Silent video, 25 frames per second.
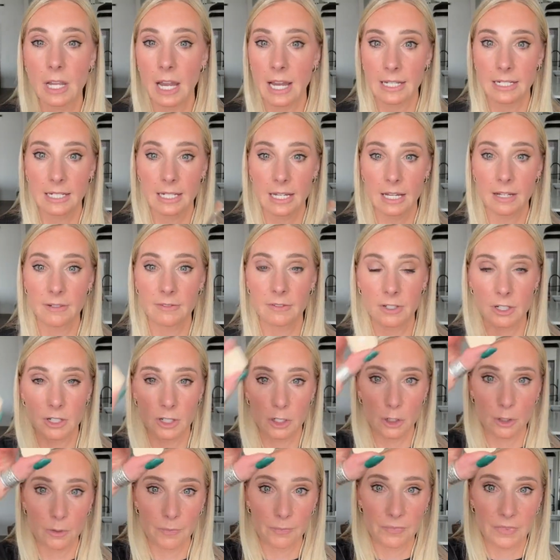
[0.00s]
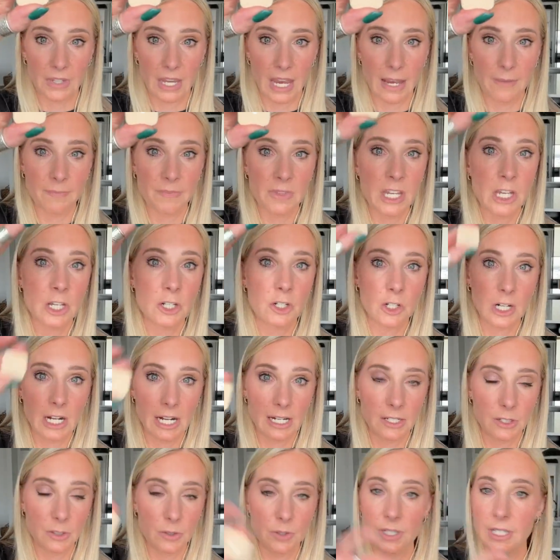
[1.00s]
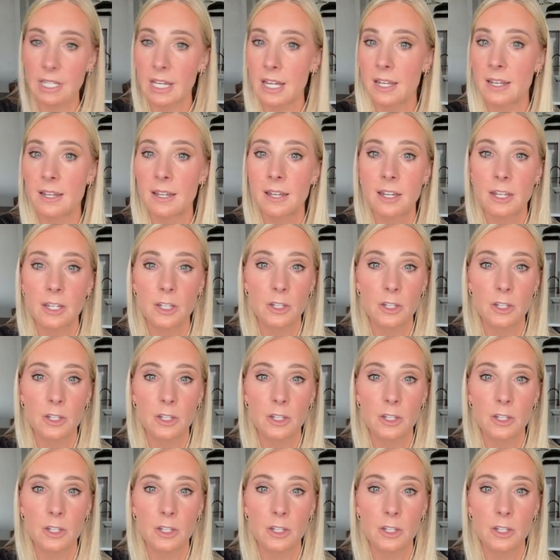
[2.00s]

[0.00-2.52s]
idea to do, okay? Translucent,